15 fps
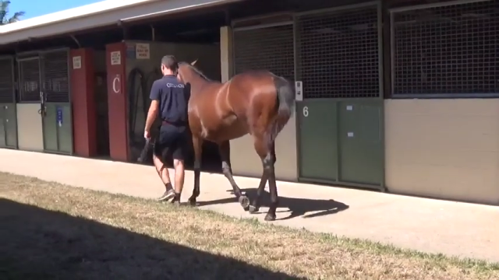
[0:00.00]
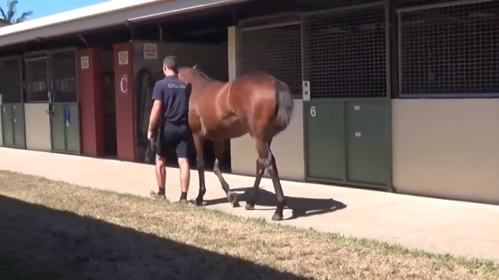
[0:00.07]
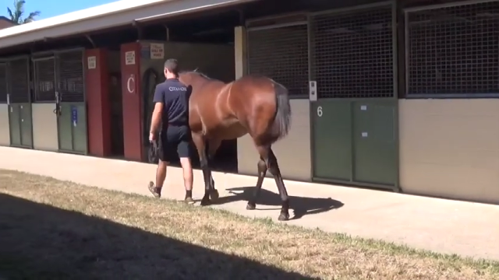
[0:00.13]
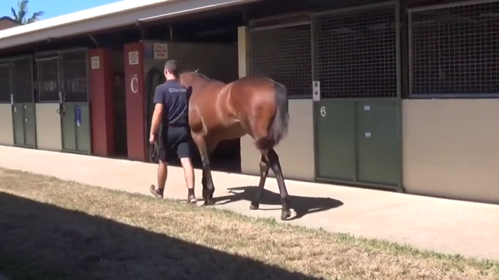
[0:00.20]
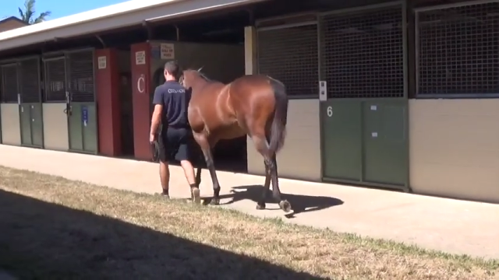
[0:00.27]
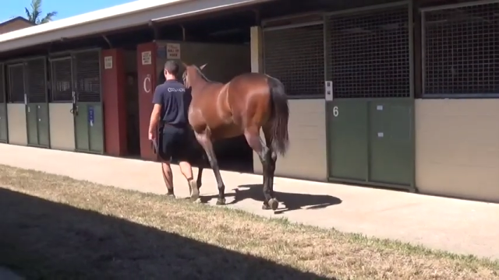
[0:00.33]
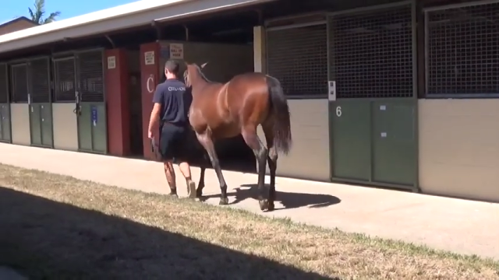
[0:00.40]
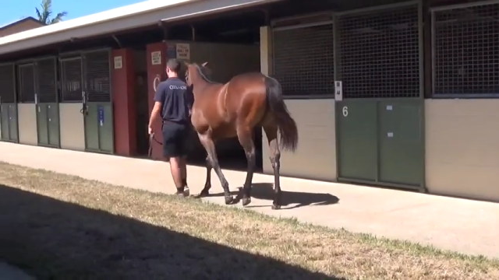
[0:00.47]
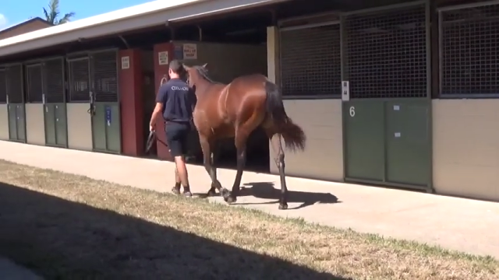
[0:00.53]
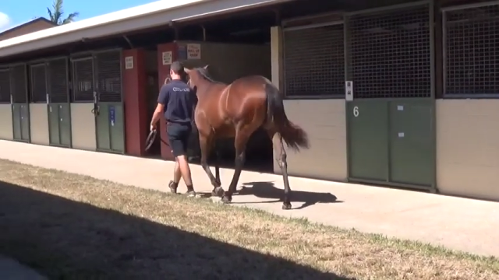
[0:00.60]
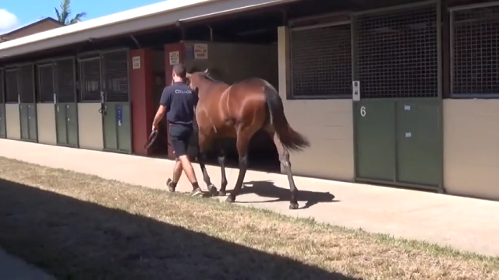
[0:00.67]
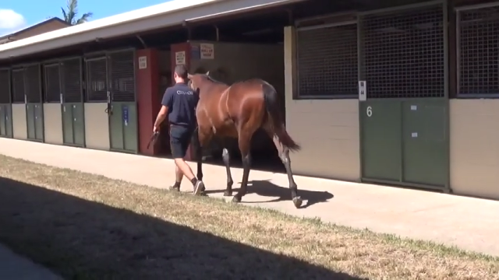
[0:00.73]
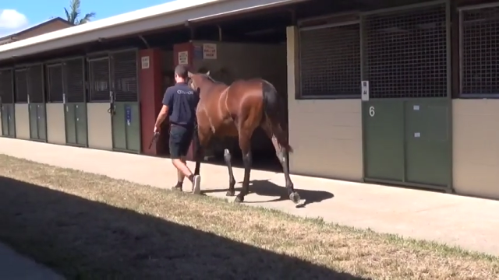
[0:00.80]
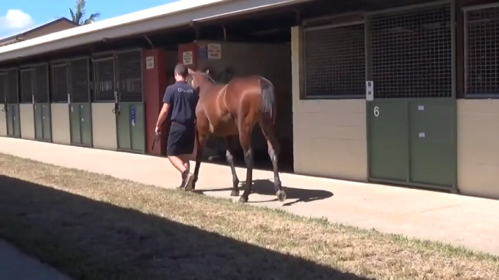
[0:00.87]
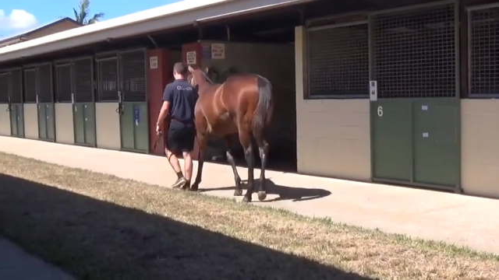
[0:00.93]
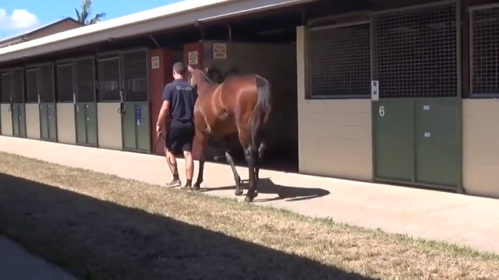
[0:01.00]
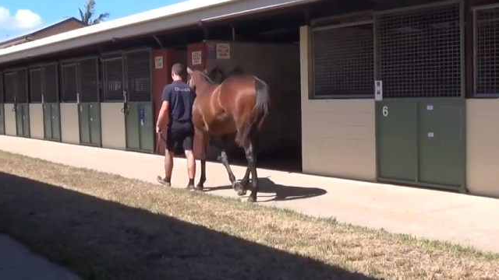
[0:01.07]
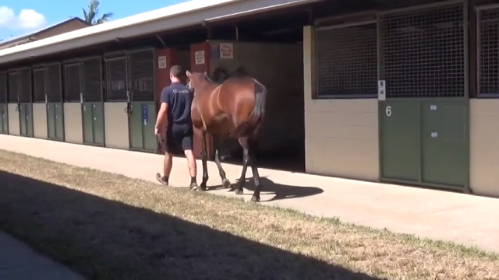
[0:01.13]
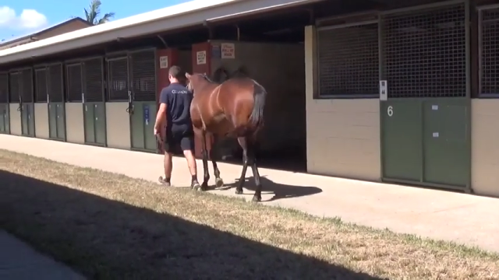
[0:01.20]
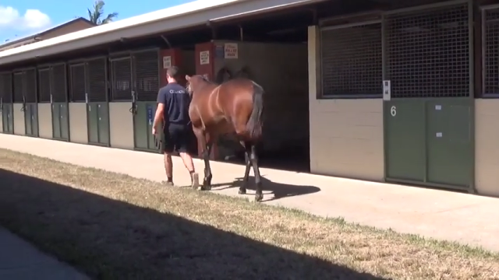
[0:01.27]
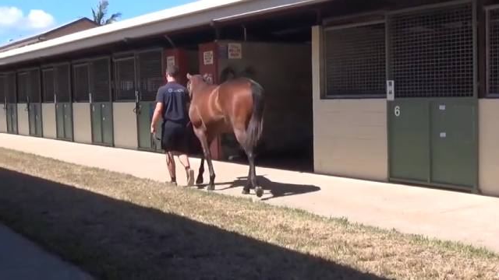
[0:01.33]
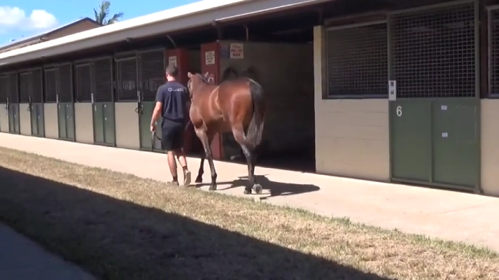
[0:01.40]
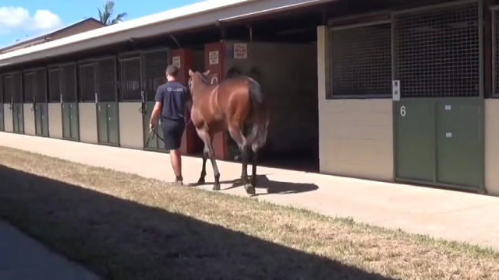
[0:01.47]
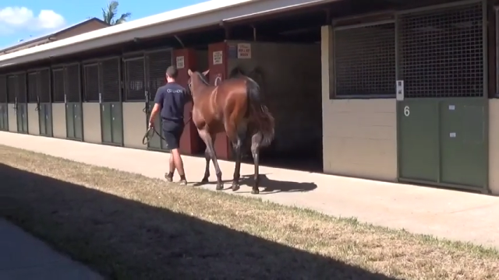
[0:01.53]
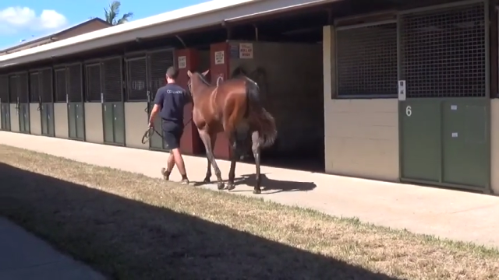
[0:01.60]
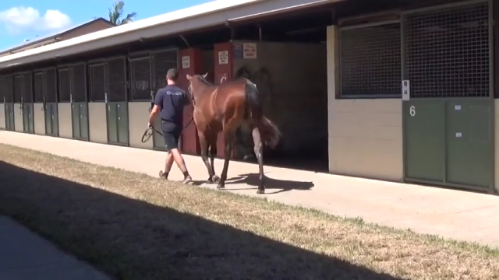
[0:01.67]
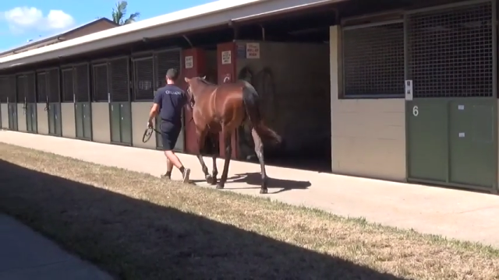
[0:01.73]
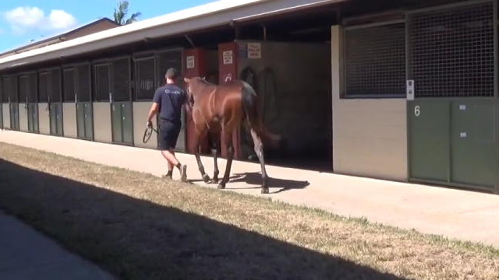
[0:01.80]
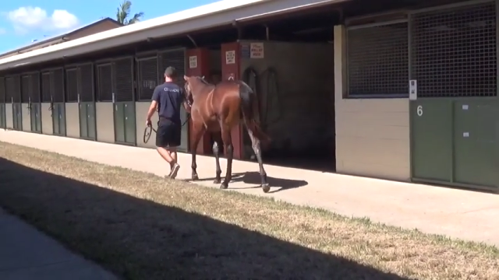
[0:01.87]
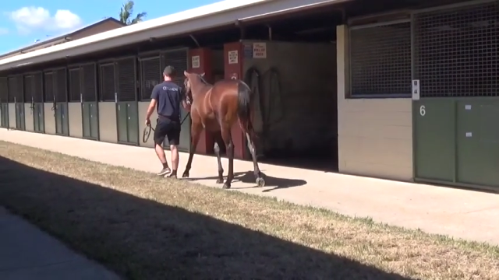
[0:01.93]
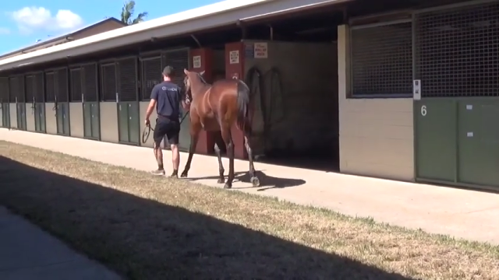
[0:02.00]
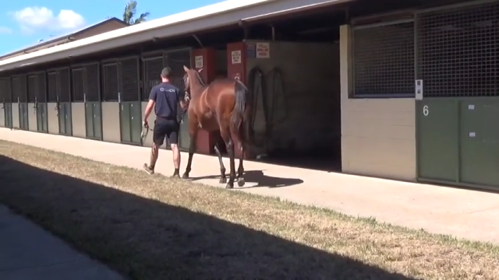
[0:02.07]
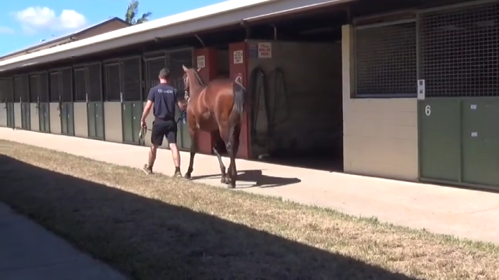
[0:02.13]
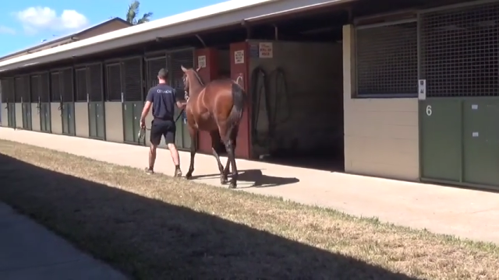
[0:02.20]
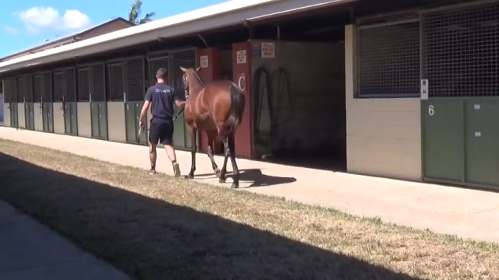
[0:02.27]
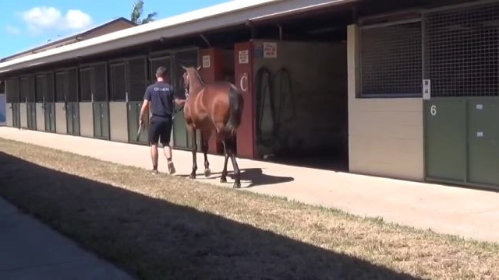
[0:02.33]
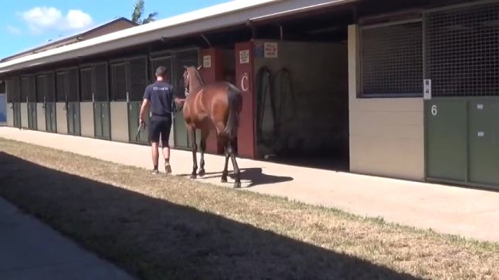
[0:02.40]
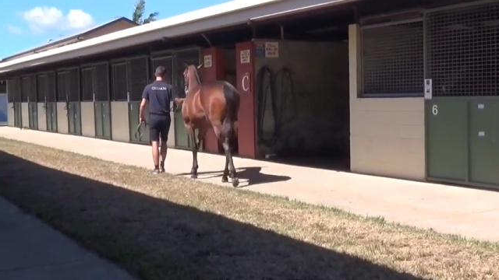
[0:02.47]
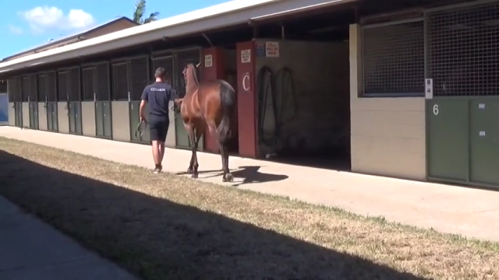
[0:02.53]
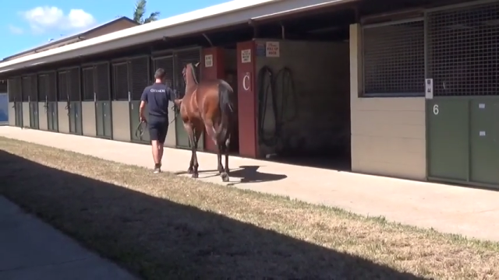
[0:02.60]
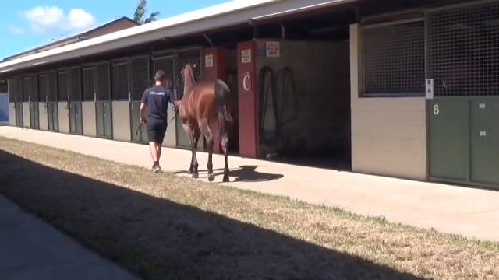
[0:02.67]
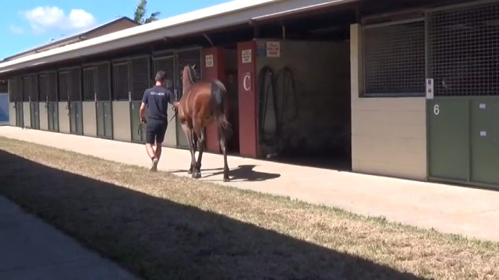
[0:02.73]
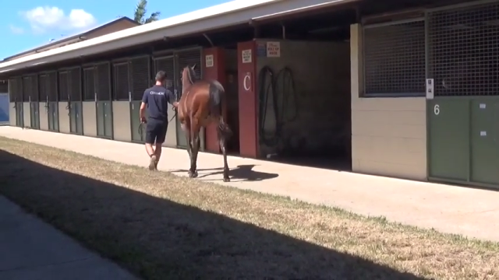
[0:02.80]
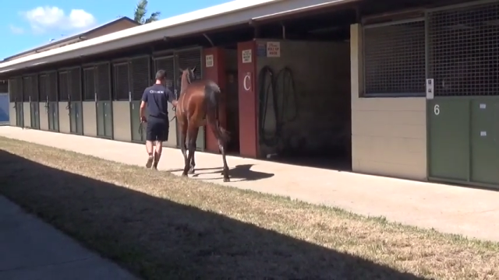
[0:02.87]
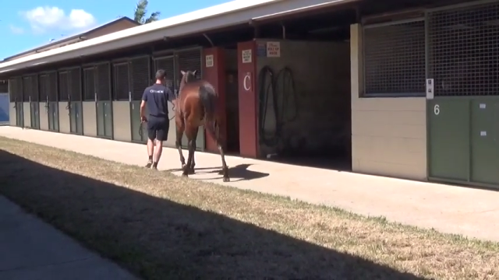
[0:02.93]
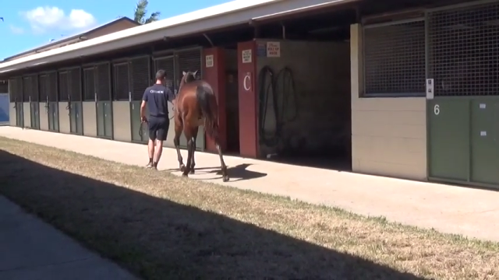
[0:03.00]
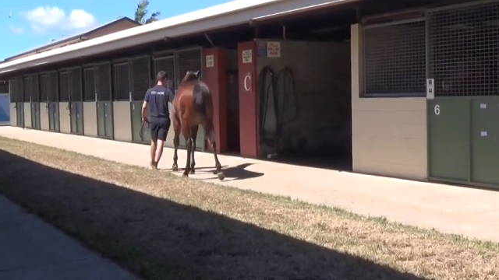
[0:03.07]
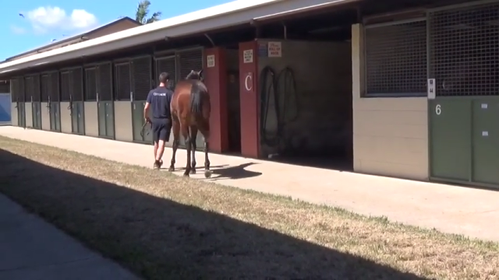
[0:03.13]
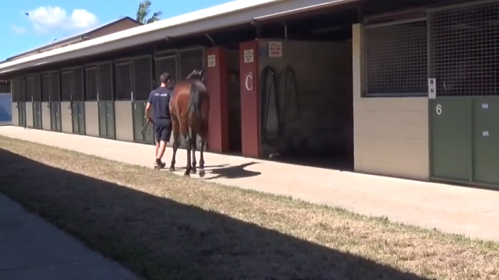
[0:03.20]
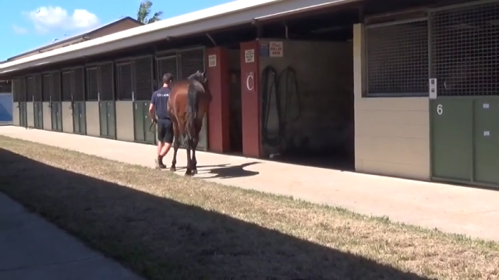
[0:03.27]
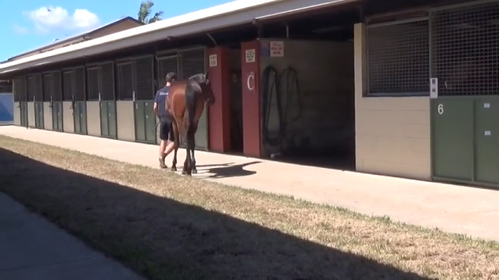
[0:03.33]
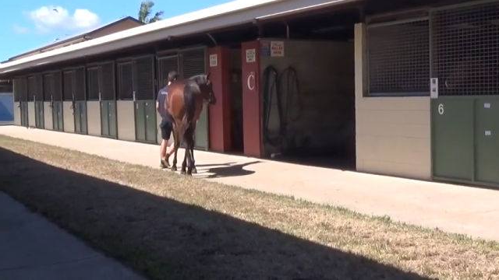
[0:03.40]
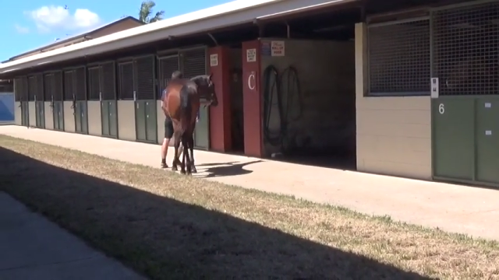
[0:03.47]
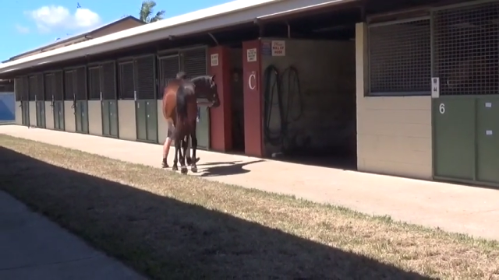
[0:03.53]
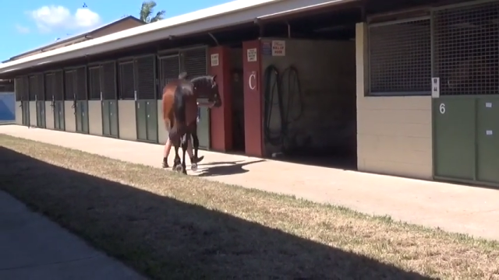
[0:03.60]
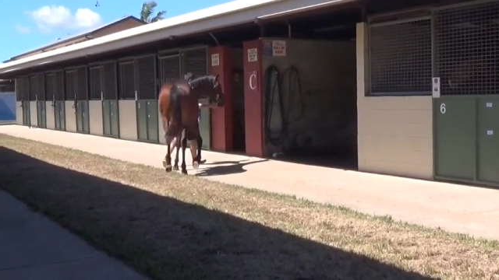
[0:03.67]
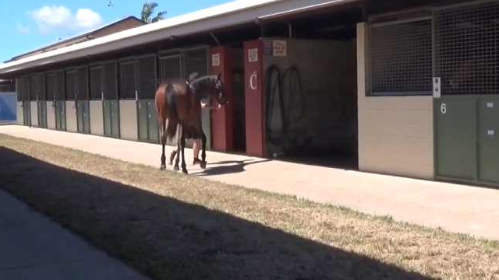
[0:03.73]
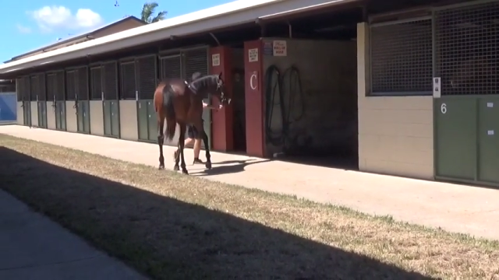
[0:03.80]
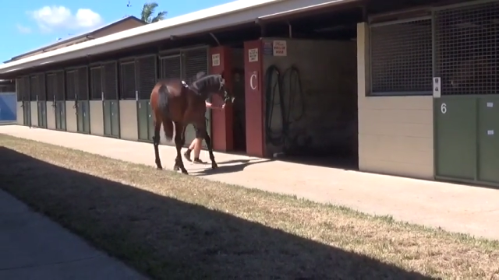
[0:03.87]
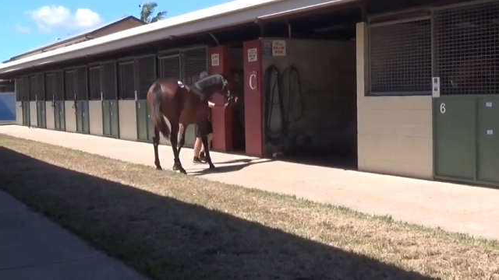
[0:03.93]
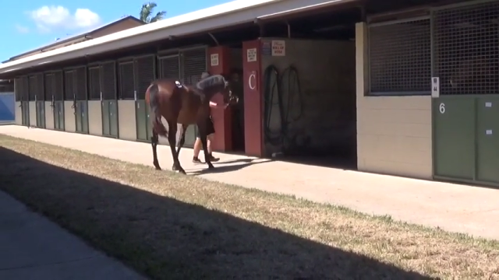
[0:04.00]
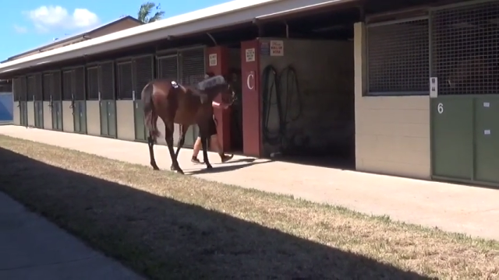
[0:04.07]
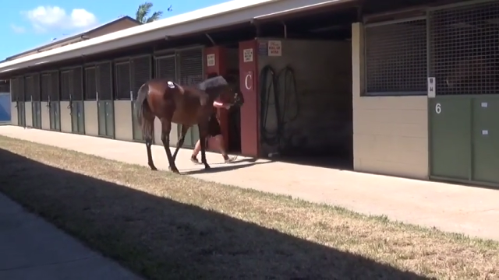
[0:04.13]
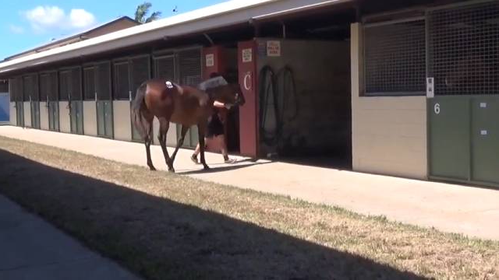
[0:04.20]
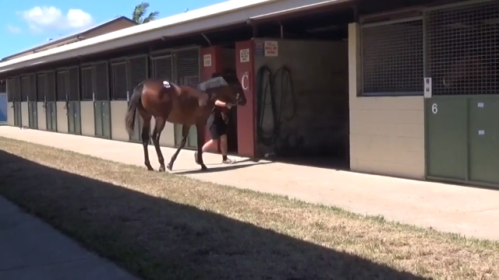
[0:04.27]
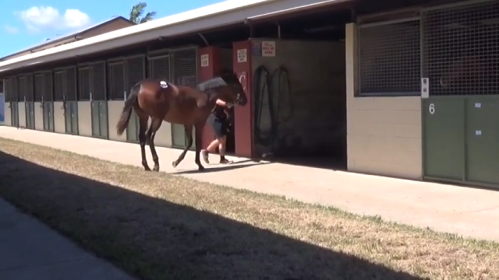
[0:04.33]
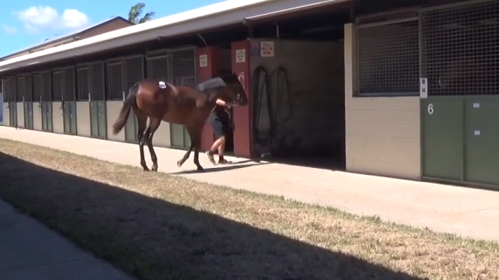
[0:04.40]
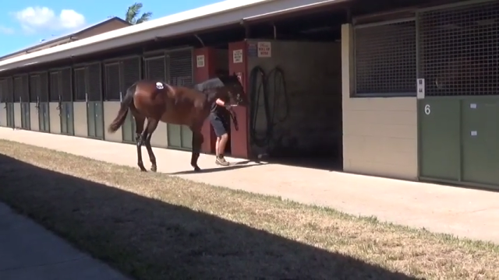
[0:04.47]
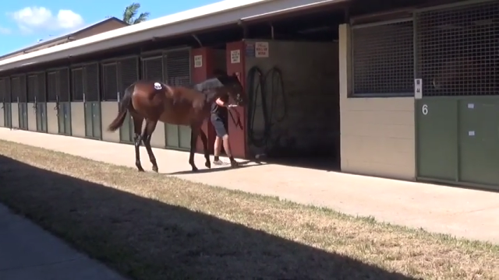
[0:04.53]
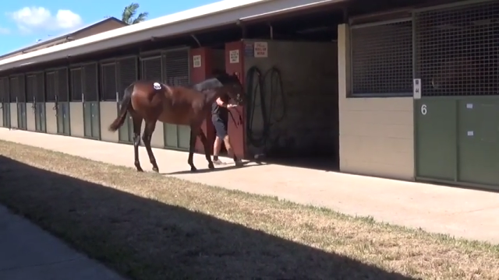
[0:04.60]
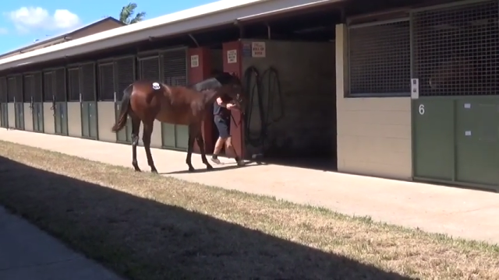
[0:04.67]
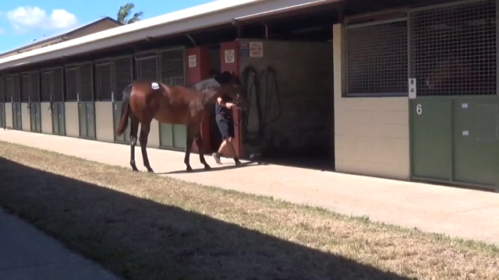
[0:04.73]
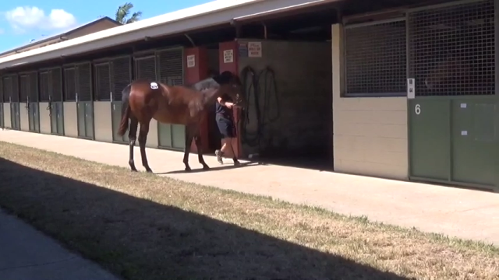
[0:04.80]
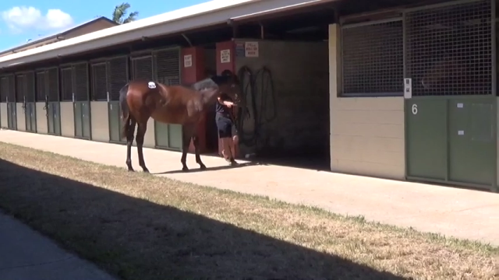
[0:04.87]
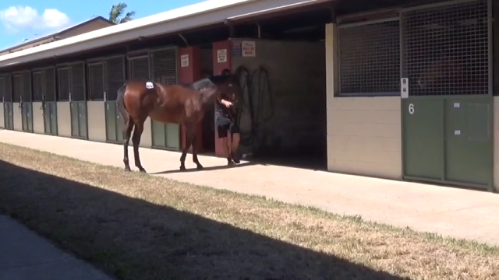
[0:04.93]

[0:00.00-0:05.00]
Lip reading: [unreadable: no face in view]